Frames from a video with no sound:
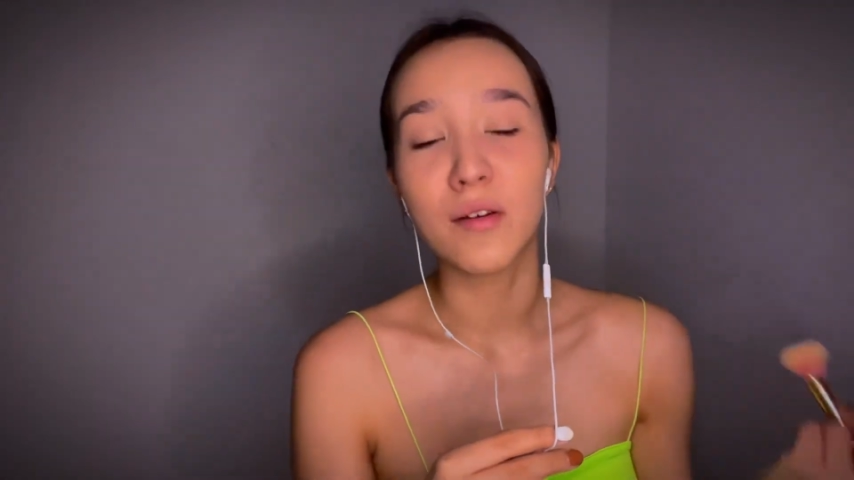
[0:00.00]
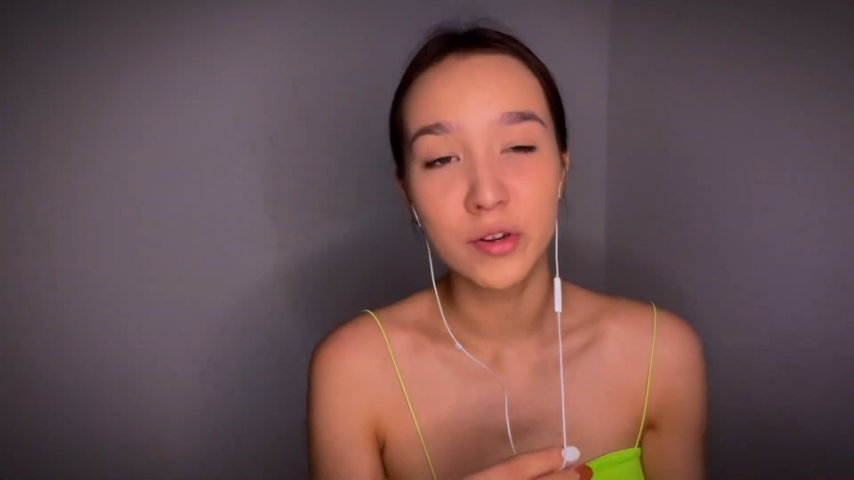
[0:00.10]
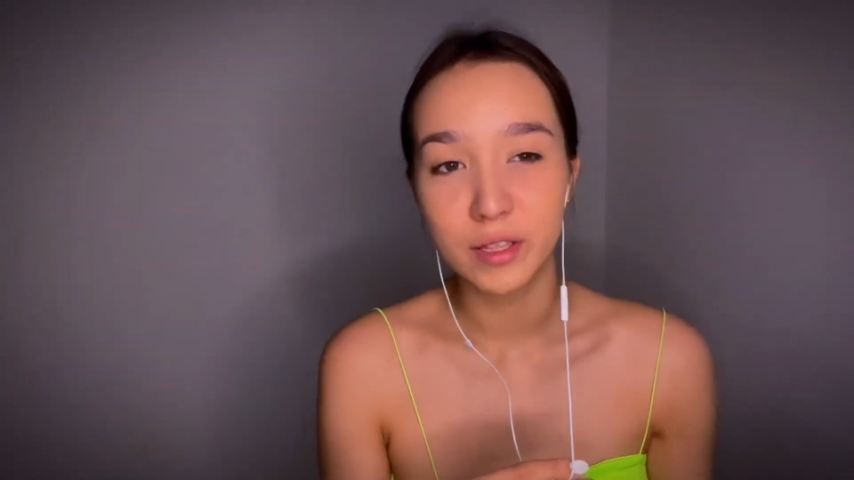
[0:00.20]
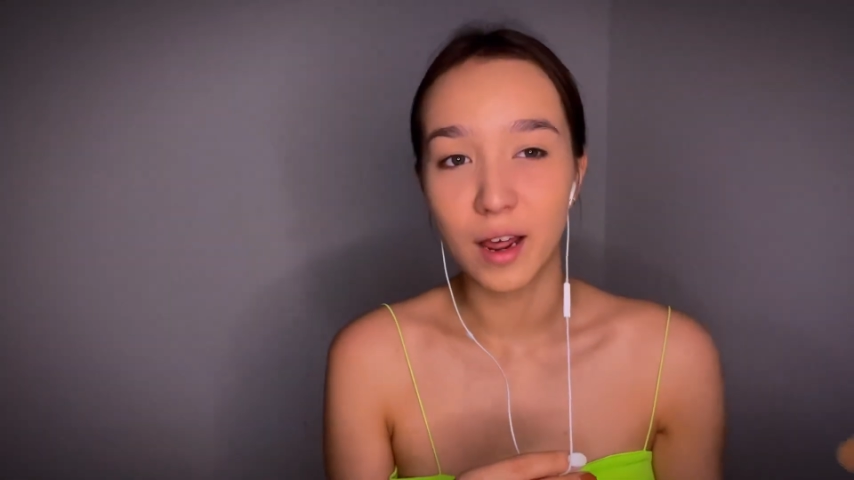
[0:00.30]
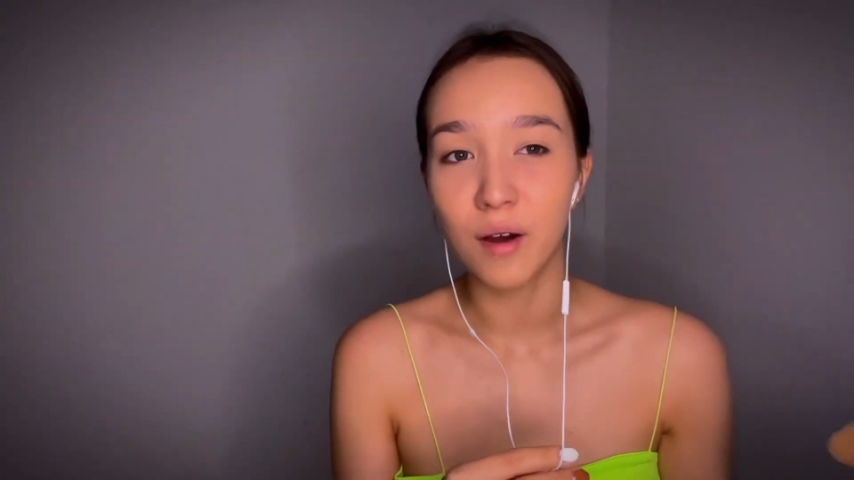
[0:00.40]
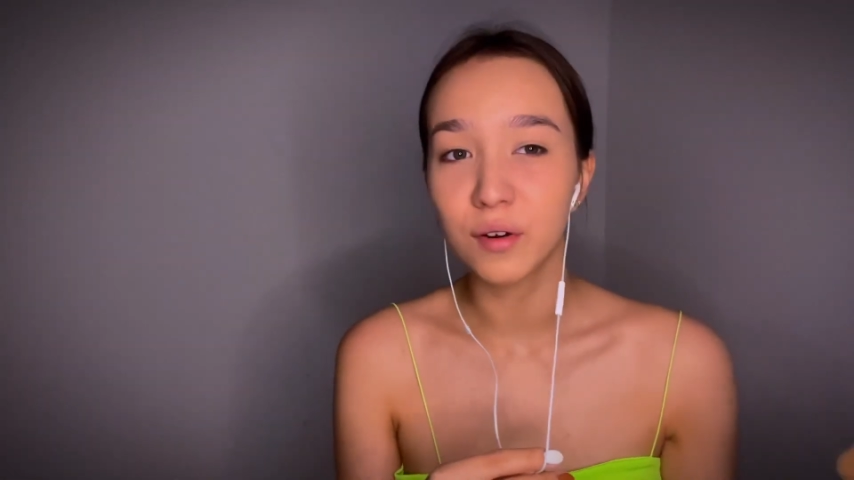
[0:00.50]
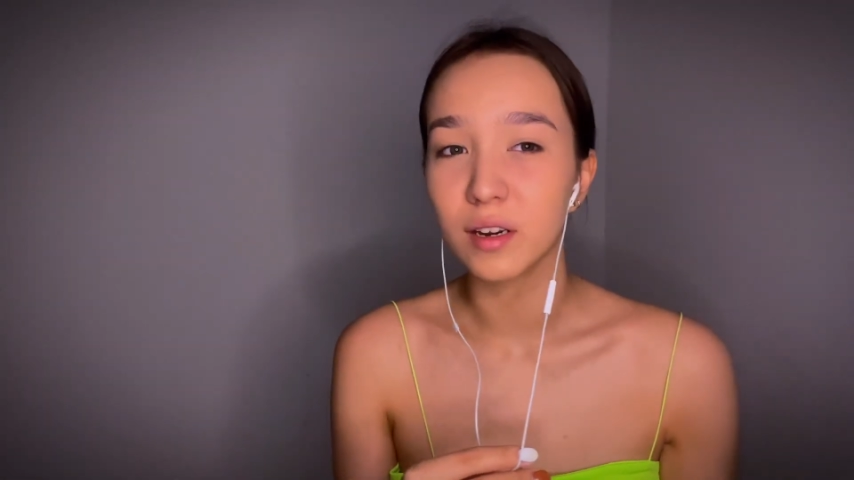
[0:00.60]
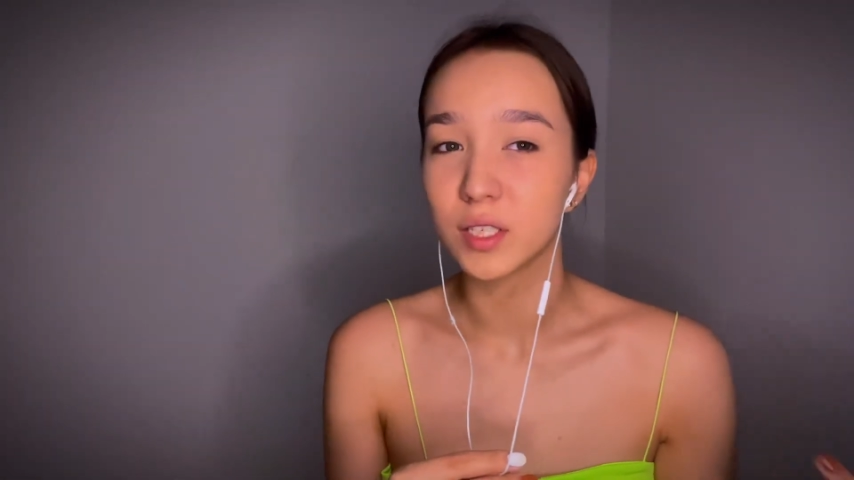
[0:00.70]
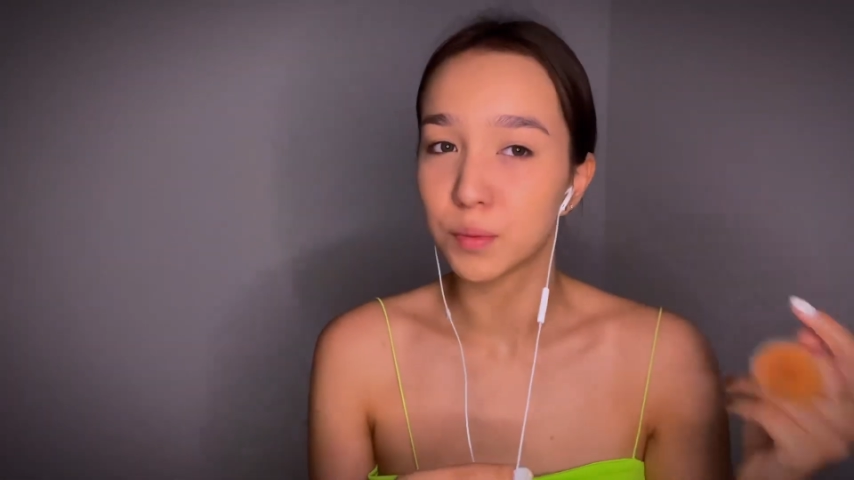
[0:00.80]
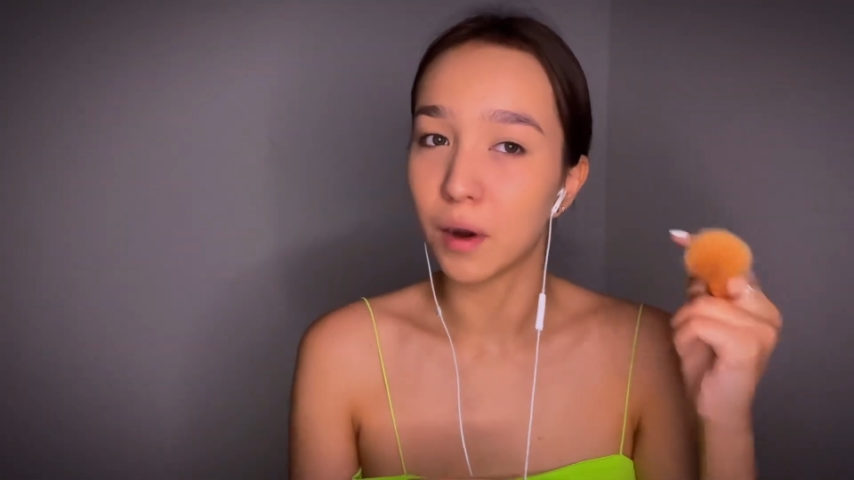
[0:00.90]
everything out
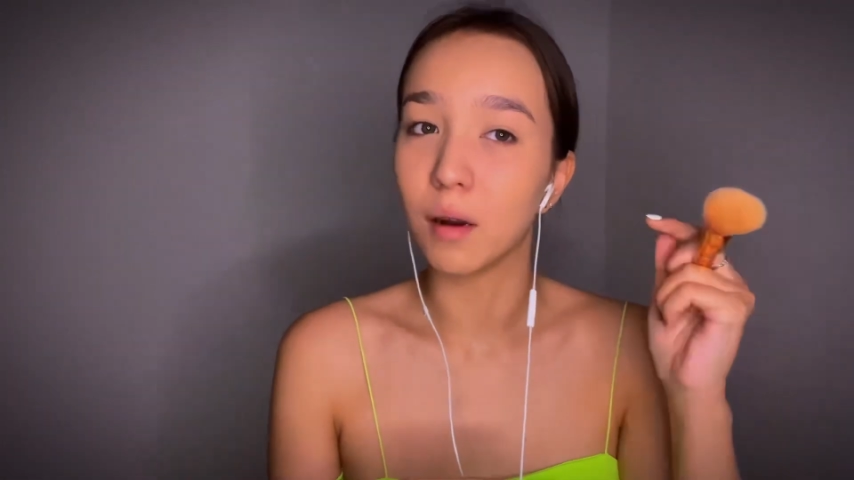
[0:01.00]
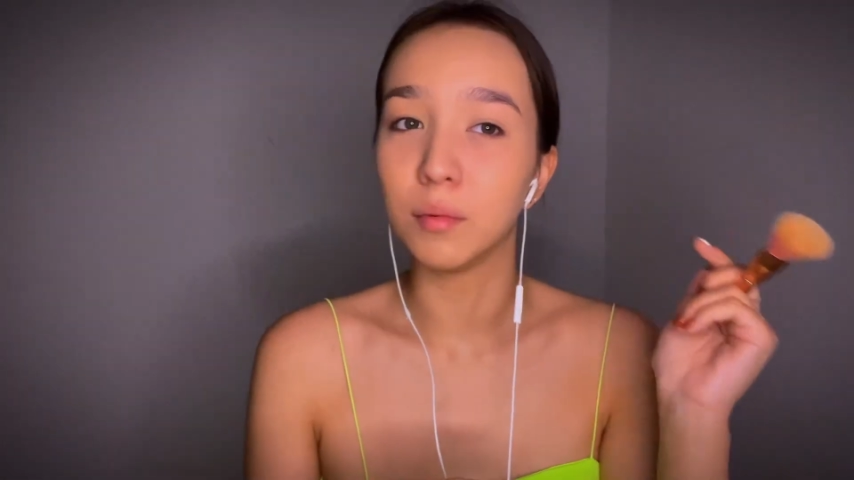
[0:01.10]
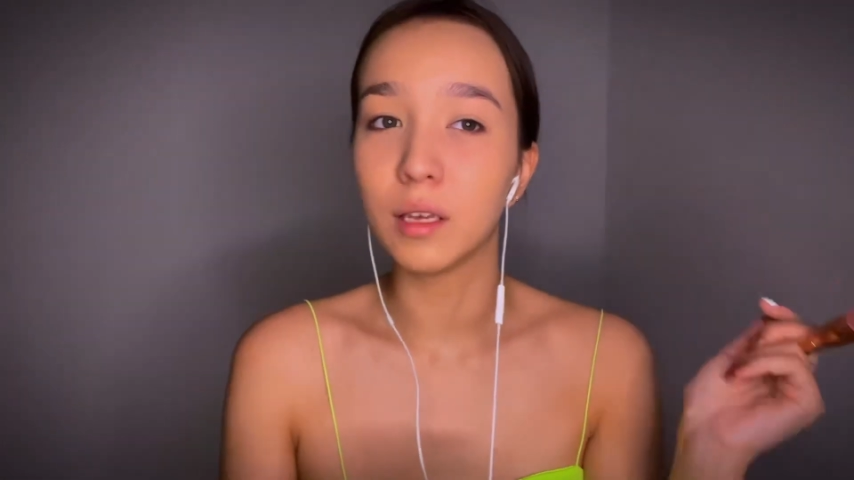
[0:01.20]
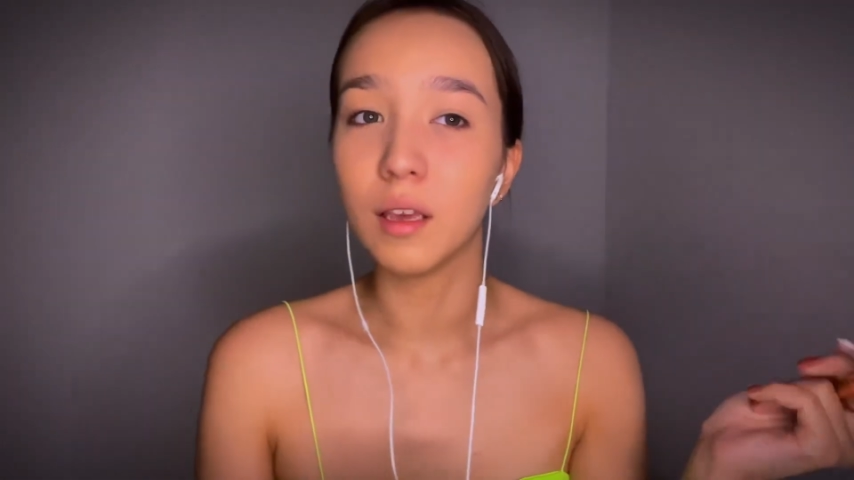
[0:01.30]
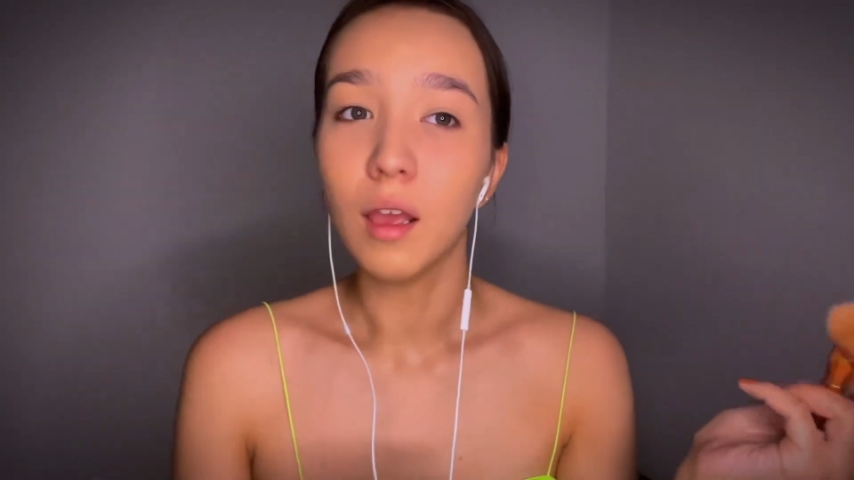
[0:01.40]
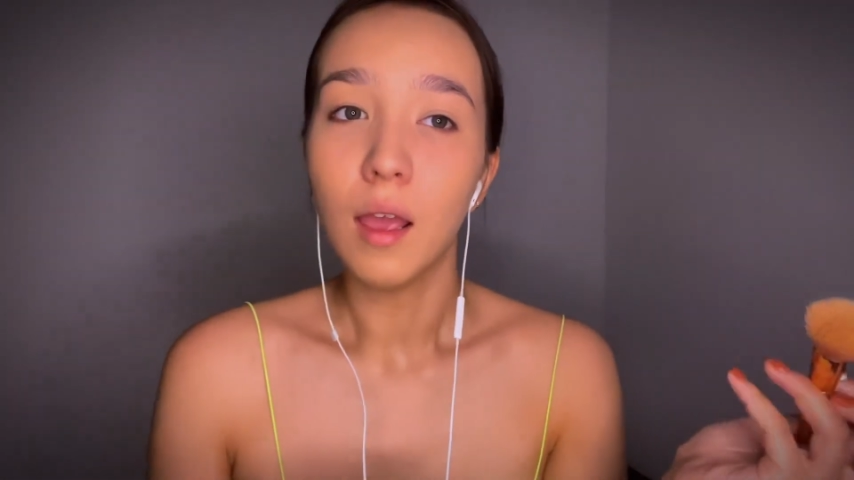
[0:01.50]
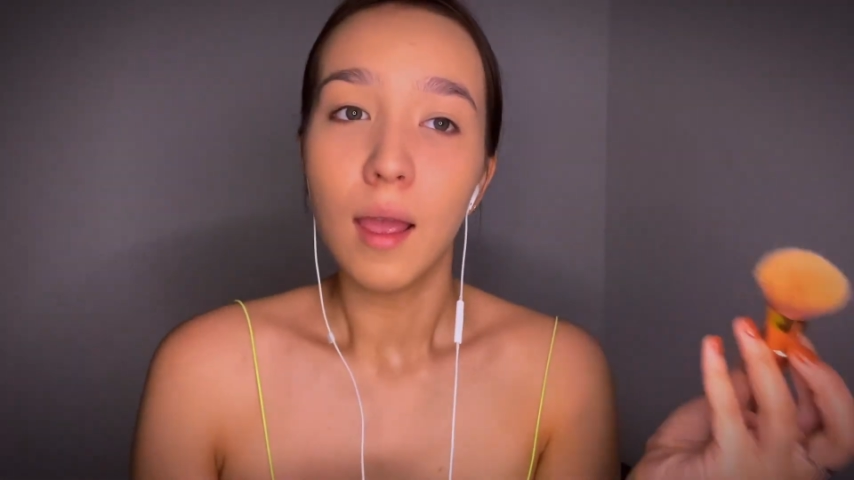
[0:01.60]
and it's probably